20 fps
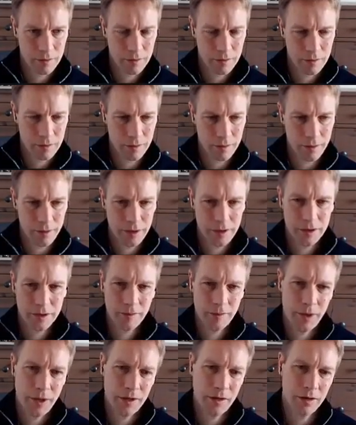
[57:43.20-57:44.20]
Oh, well, this is a
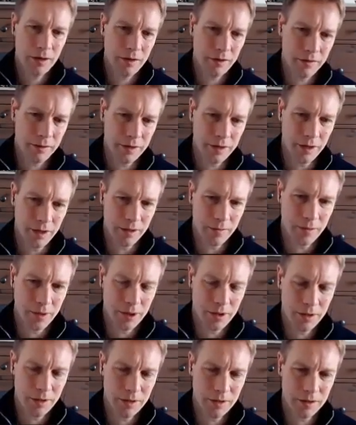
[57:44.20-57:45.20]
bit harder, isn't it?
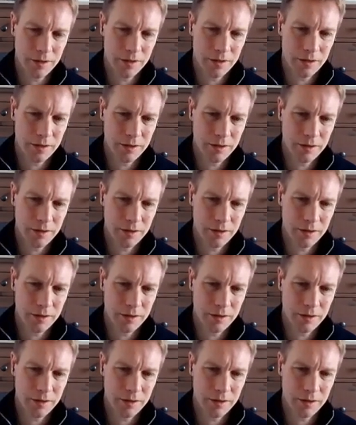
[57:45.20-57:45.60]
Because,